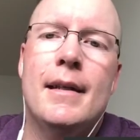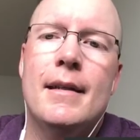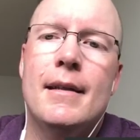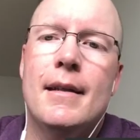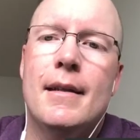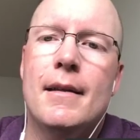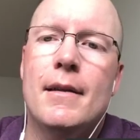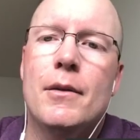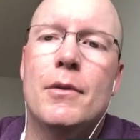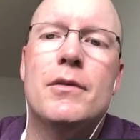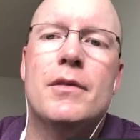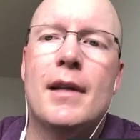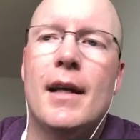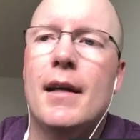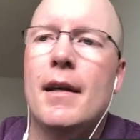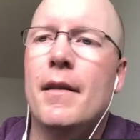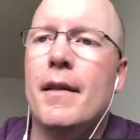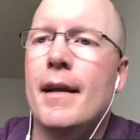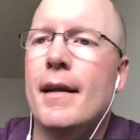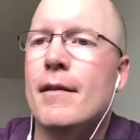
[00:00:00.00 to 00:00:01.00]
and those kind
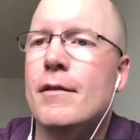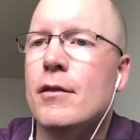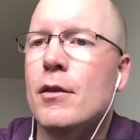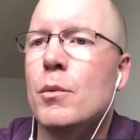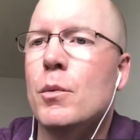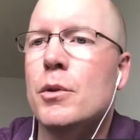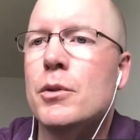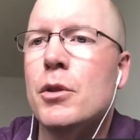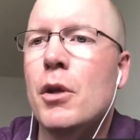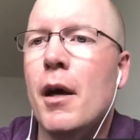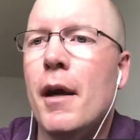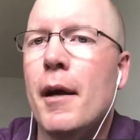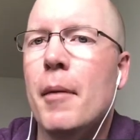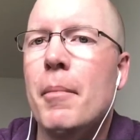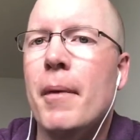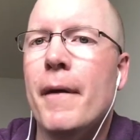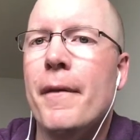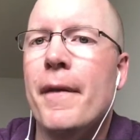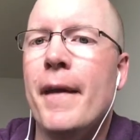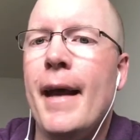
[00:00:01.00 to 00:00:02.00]
of things? So we'll talk
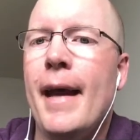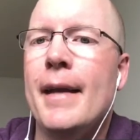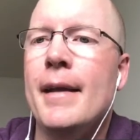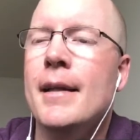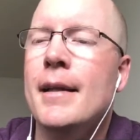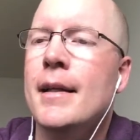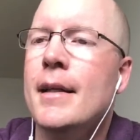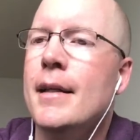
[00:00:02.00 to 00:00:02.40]
about that.